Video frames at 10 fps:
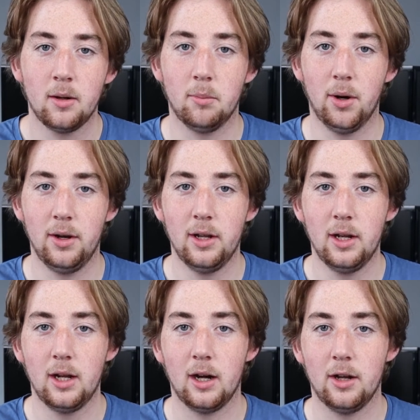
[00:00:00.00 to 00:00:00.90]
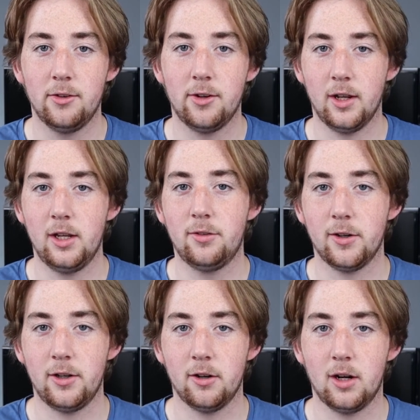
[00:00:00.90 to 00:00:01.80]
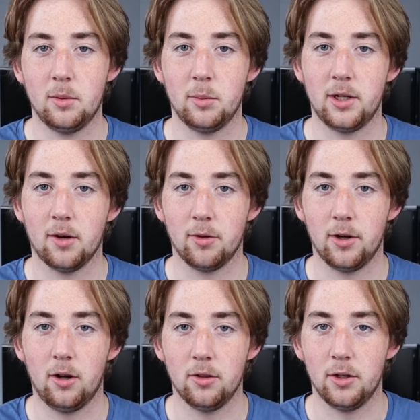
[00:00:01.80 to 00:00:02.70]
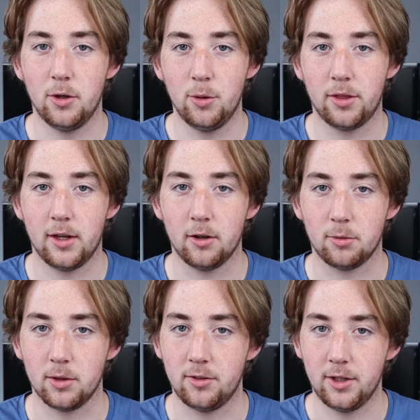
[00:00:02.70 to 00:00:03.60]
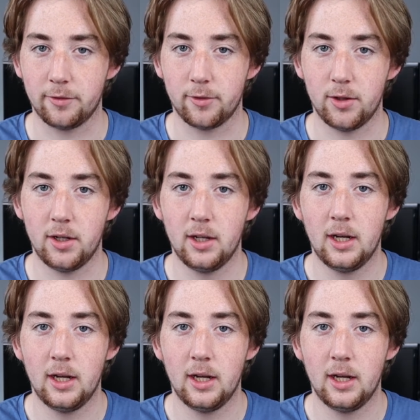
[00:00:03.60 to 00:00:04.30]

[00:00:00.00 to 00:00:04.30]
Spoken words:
But today's video, I'm going to be covering all the new things, what's different,